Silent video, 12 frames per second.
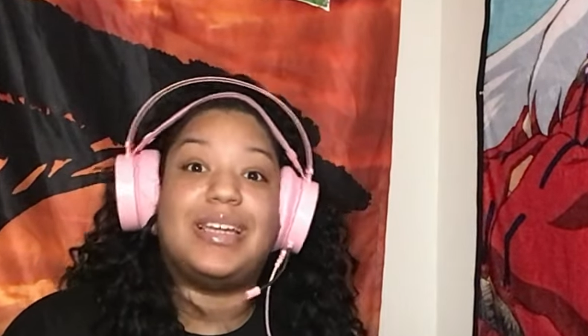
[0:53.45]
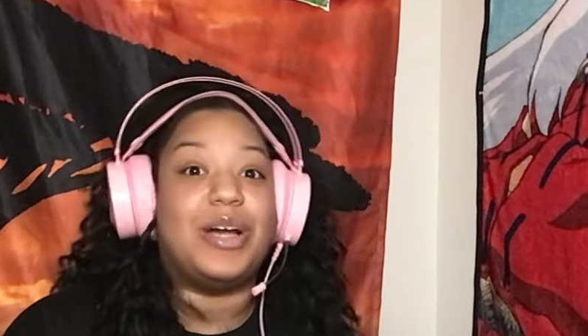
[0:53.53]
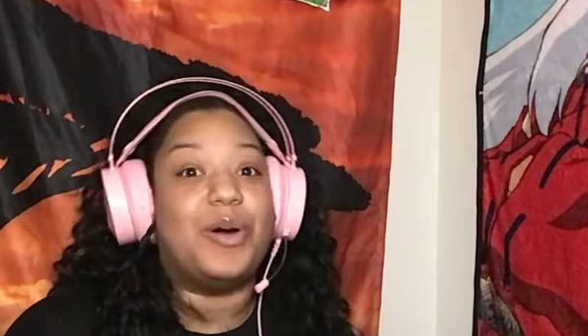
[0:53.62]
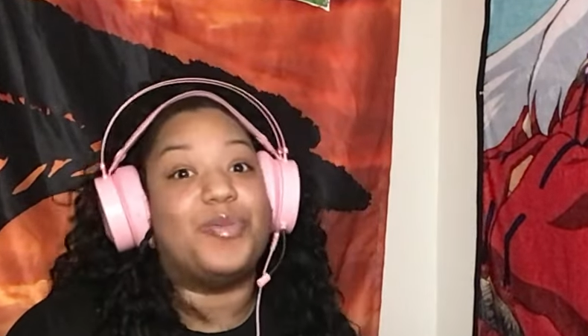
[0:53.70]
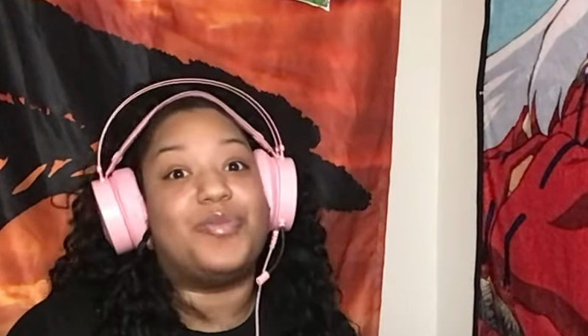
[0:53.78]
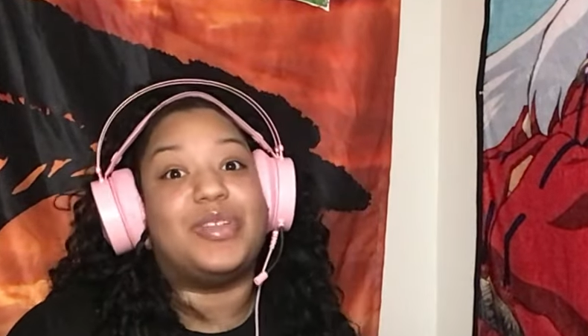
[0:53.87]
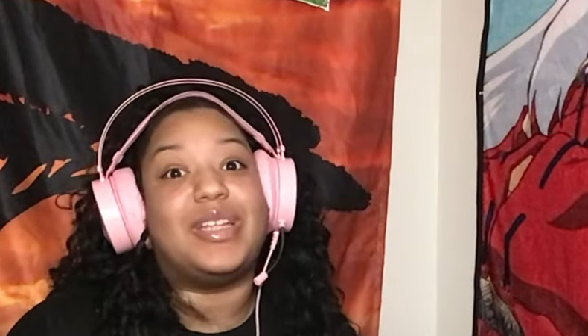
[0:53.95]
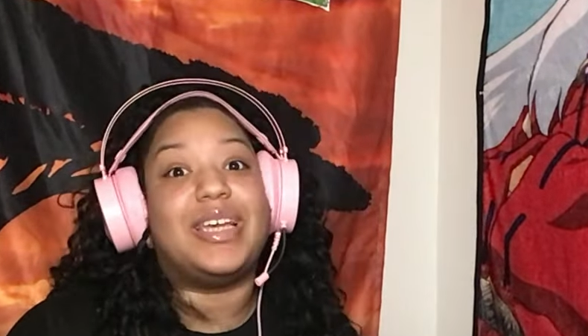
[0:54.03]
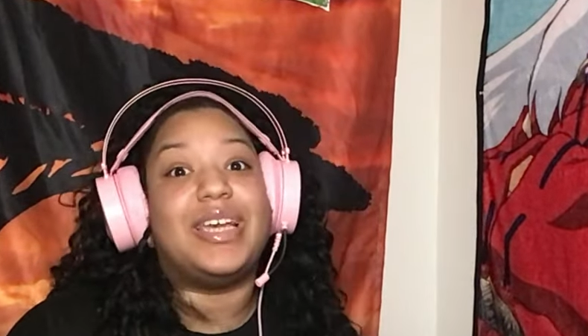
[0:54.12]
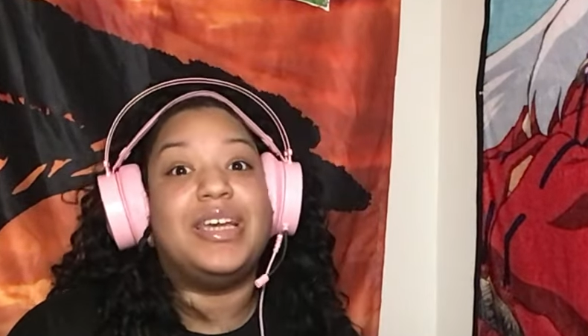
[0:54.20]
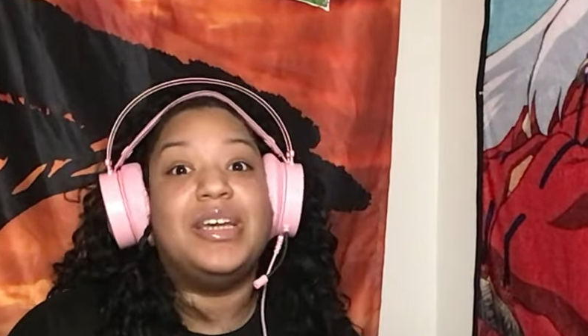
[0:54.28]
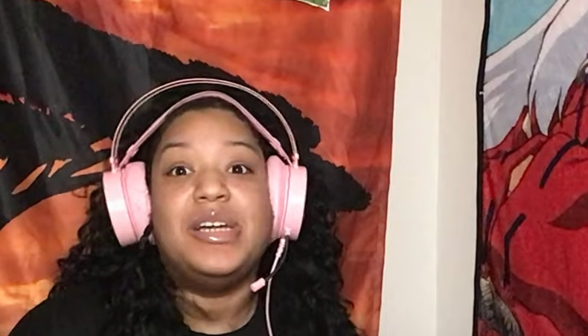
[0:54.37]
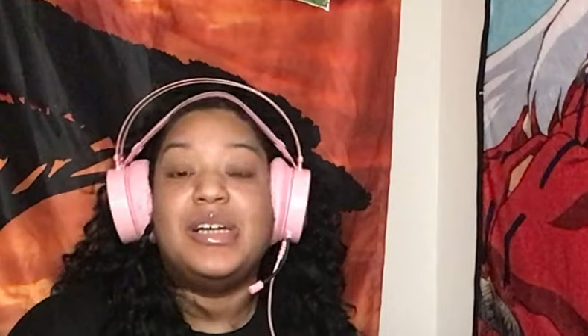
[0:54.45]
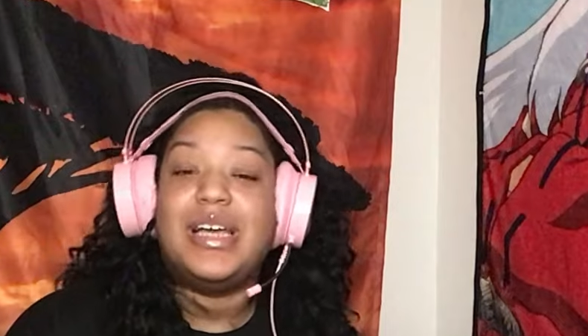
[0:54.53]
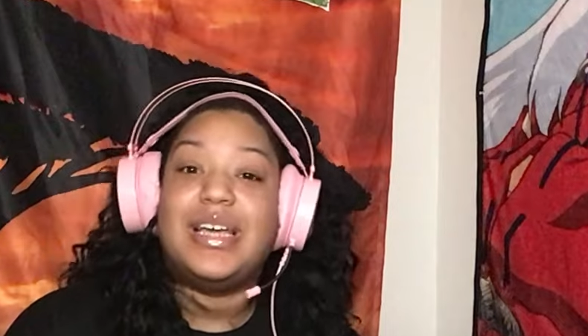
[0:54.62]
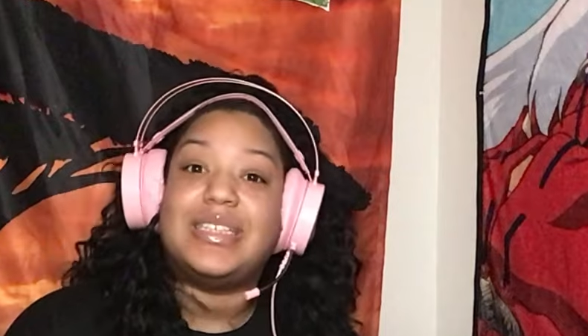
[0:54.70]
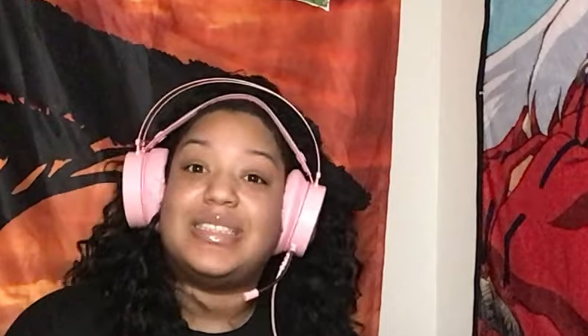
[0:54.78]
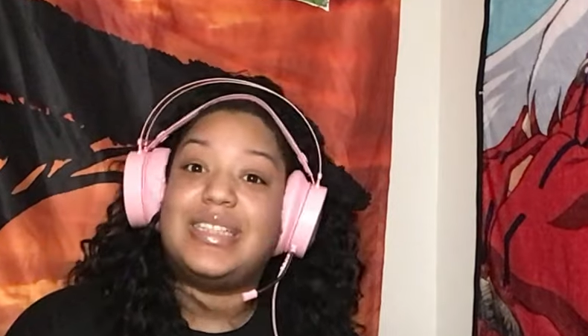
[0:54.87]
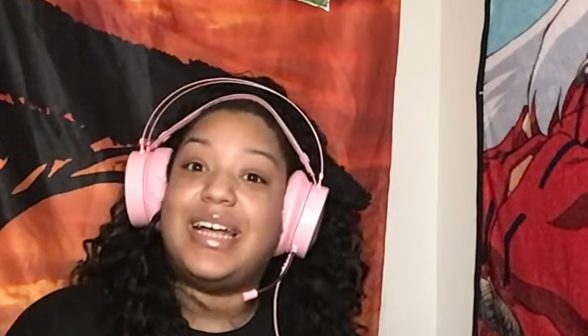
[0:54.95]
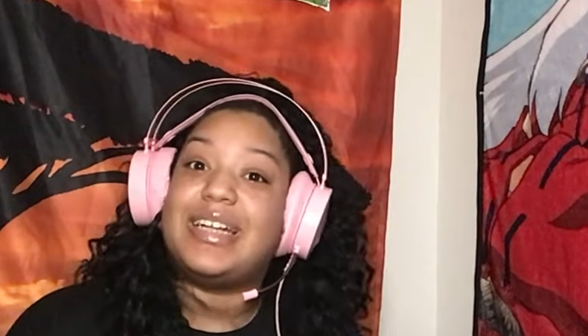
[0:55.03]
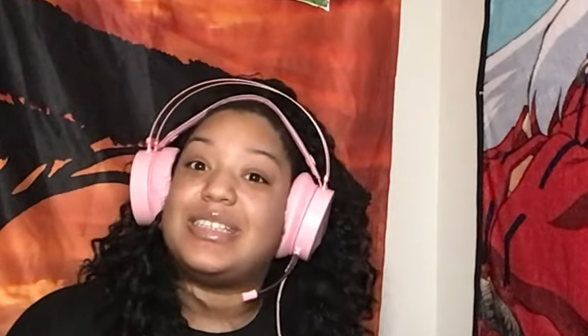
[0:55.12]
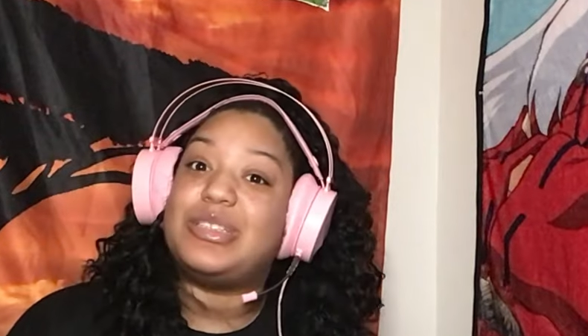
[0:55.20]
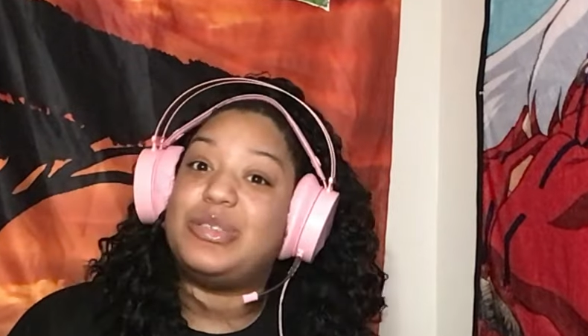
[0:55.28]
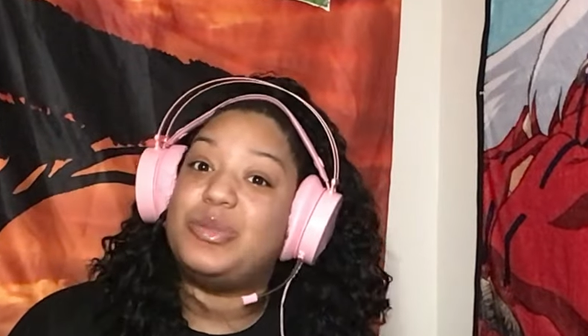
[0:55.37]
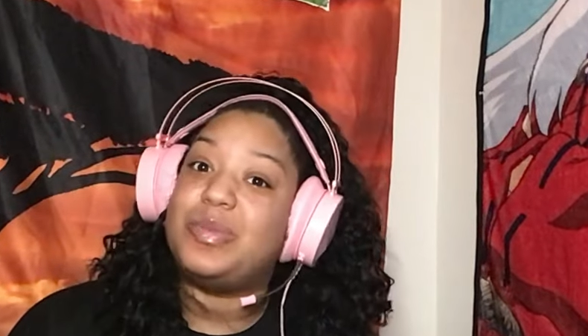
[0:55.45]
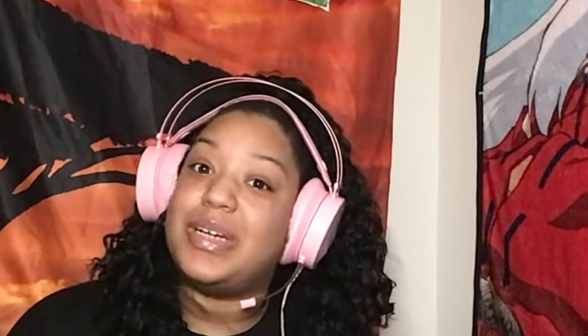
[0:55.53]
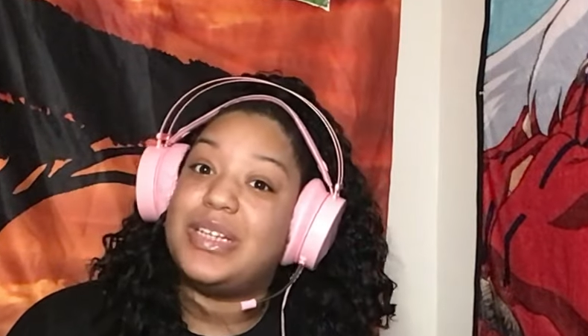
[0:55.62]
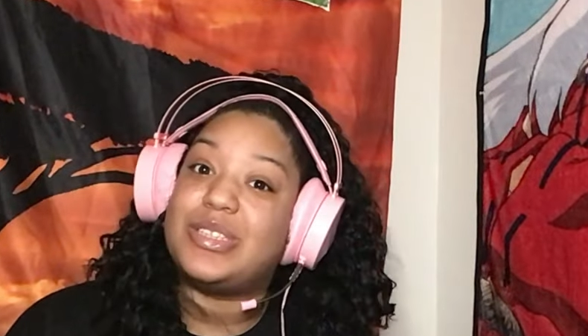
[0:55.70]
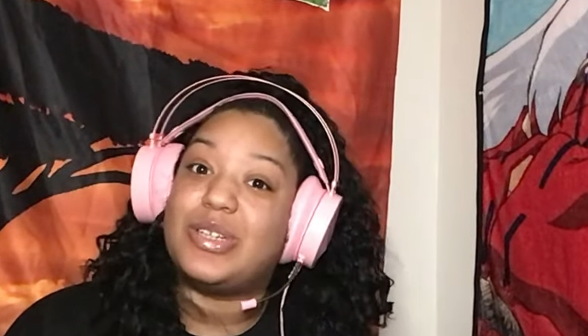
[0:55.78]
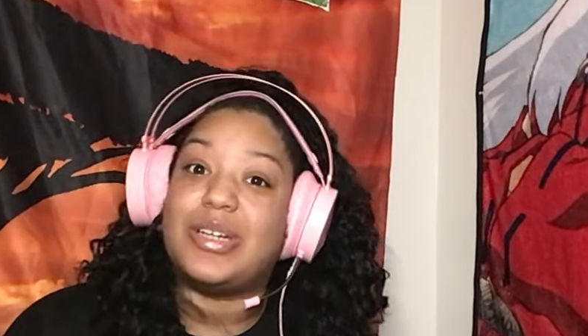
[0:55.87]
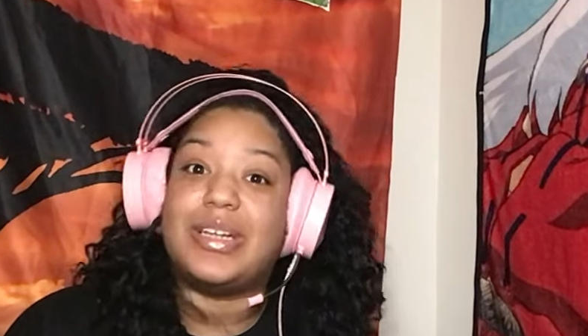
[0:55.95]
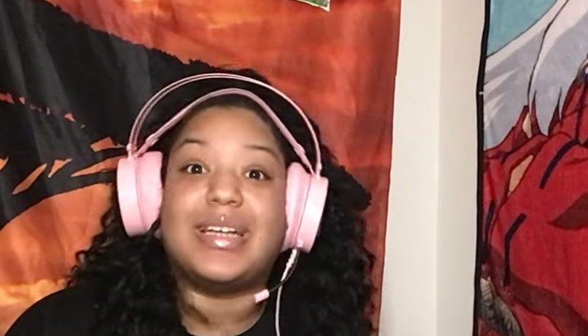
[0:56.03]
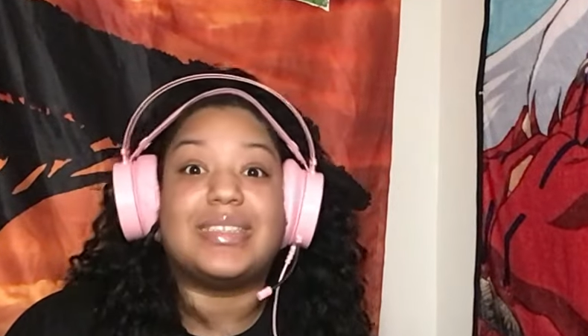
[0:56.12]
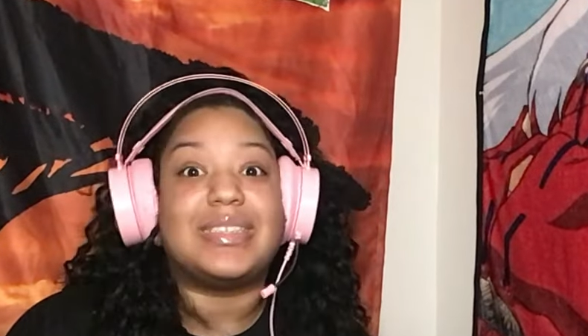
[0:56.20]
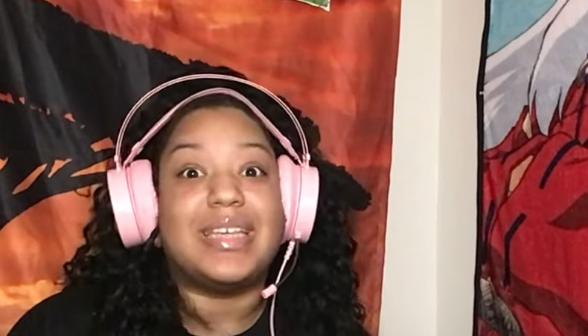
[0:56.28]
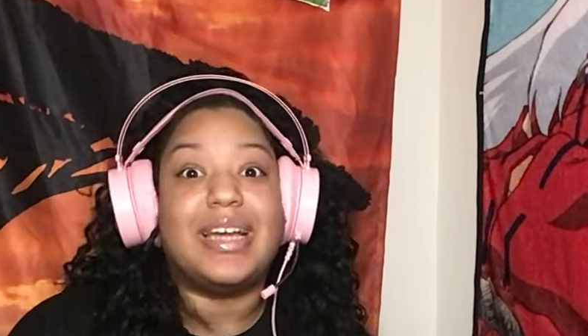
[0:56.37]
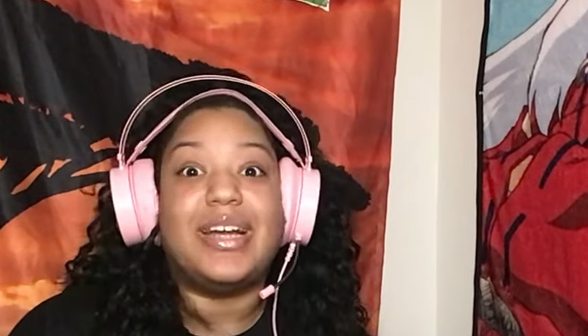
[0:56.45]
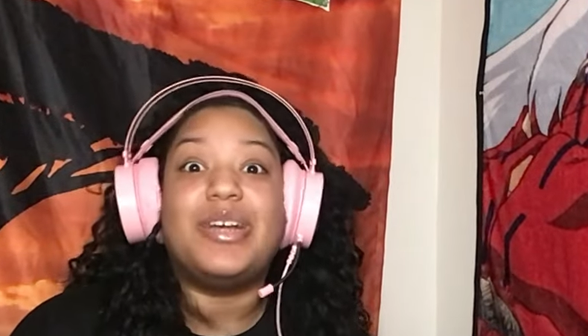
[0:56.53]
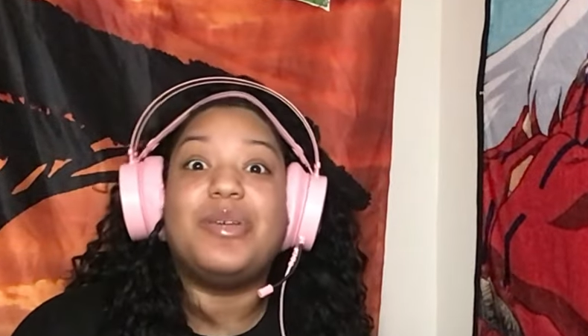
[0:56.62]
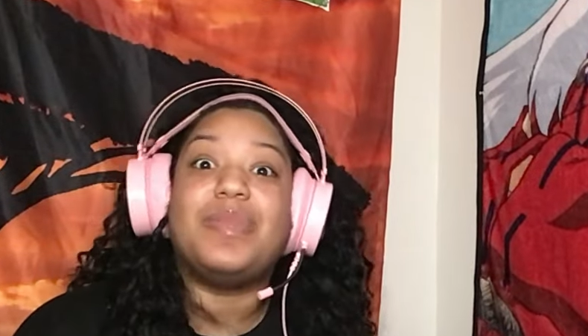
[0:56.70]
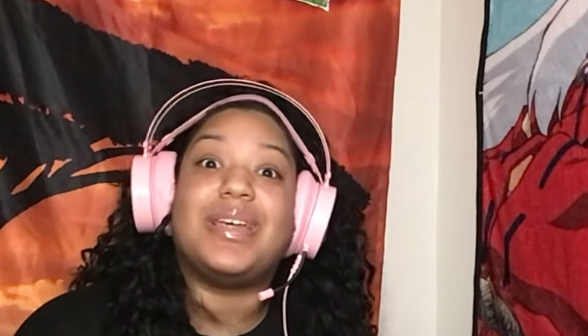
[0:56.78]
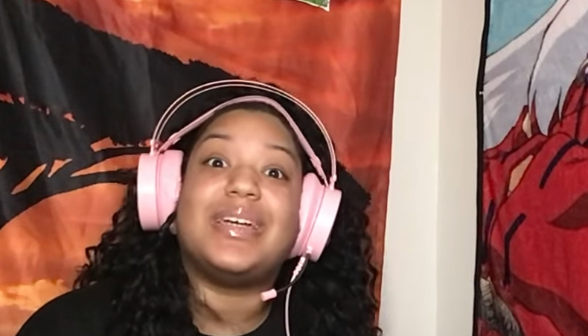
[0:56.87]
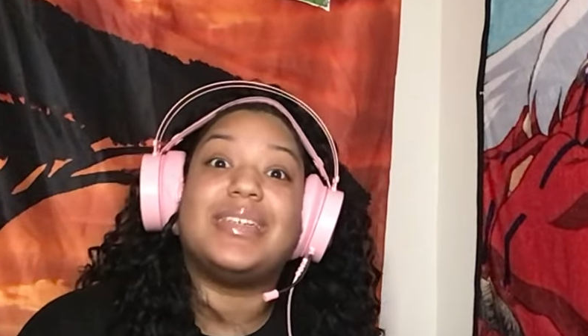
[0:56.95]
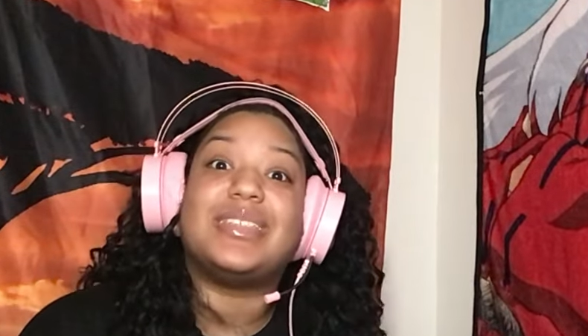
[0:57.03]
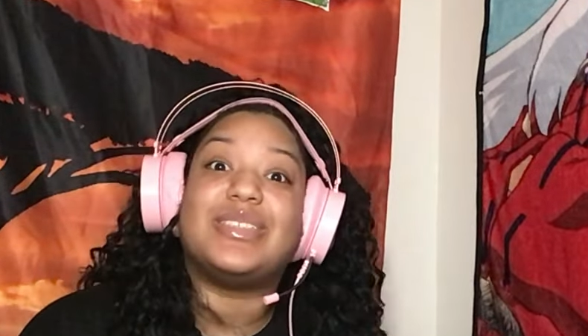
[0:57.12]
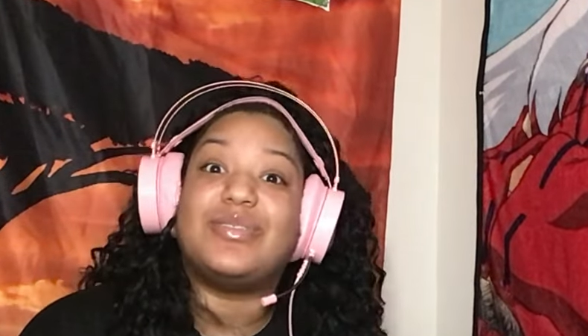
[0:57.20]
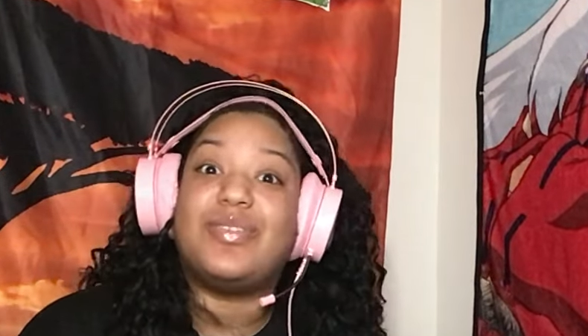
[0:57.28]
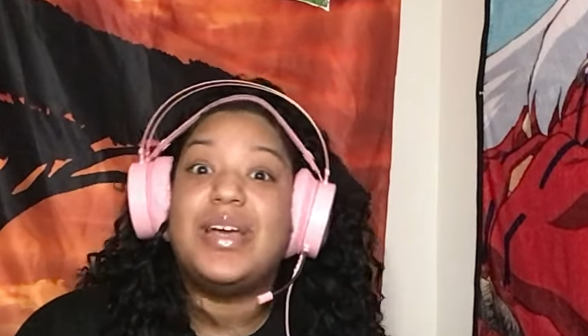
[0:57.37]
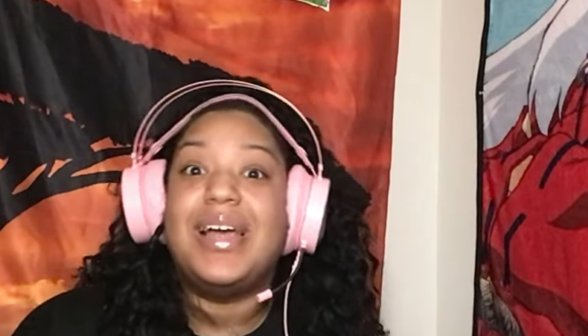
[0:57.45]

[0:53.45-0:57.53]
Hopefully it's not too much or not scary, because if